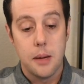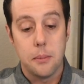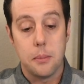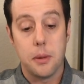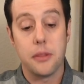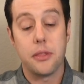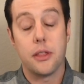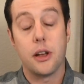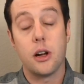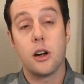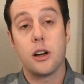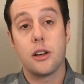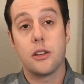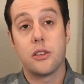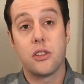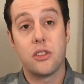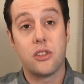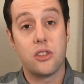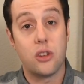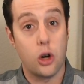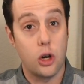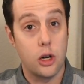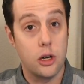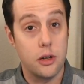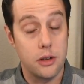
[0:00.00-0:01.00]
But there is
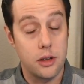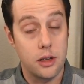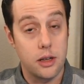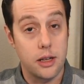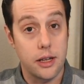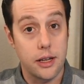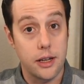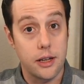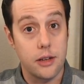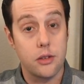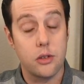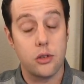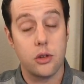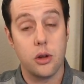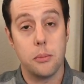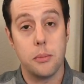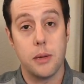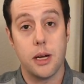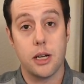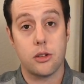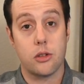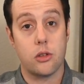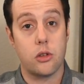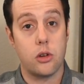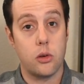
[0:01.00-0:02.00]
certainly some
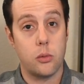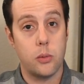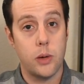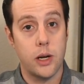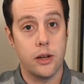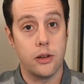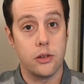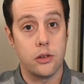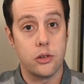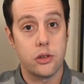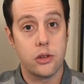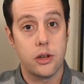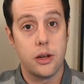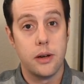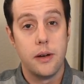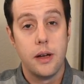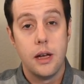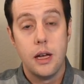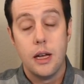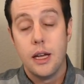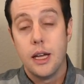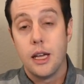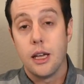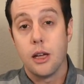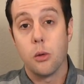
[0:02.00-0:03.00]
extra risk.
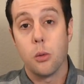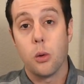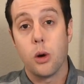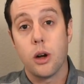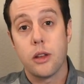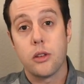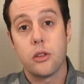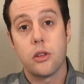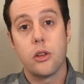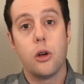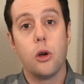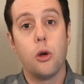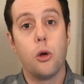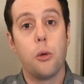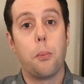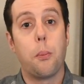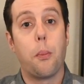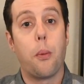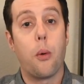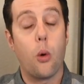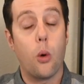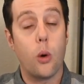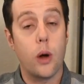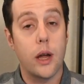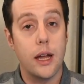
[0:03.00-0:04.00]
And what is the whole
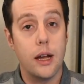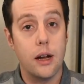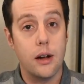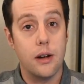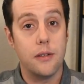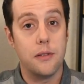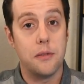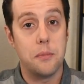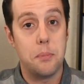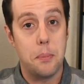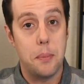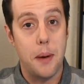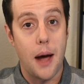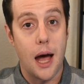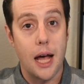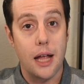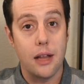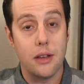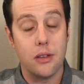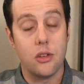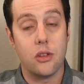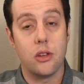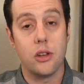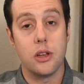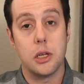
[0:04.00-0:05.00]
point of
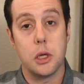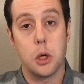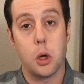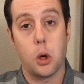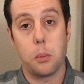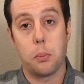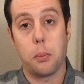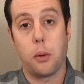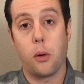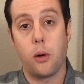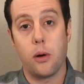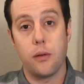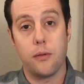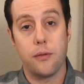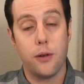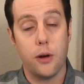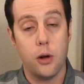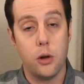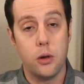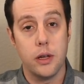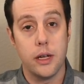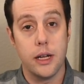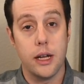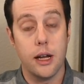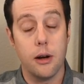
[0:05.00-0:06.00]
bonds in your
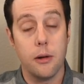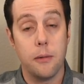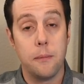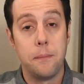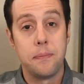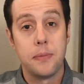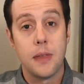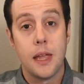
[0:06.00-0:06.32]
portfolio?